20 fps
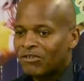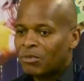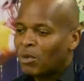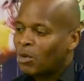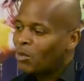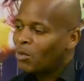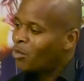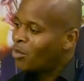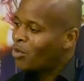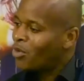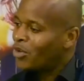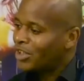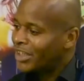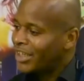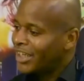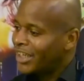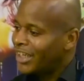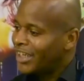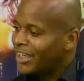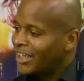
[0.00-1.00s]
you put
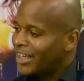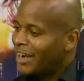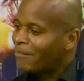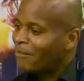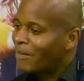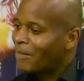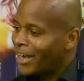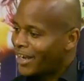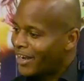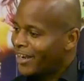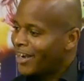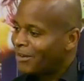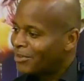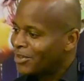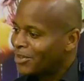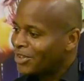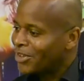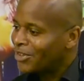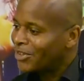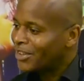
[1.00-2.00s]
water in and
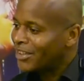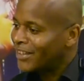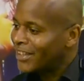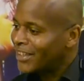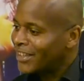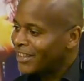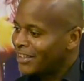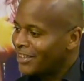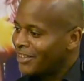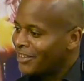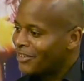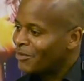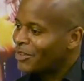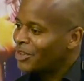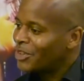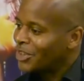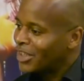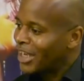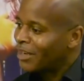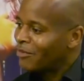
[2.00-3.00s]
bicarbonate soda in, we
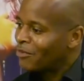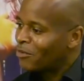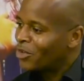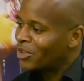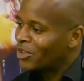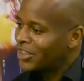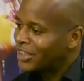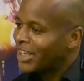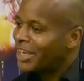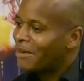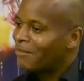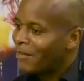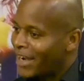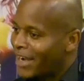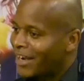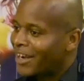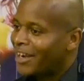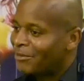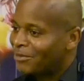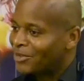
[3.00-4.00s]
should get water and
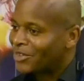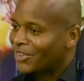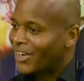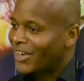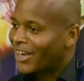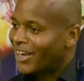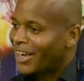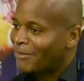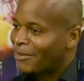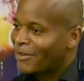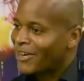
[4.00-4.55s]
bicarbonate soda out.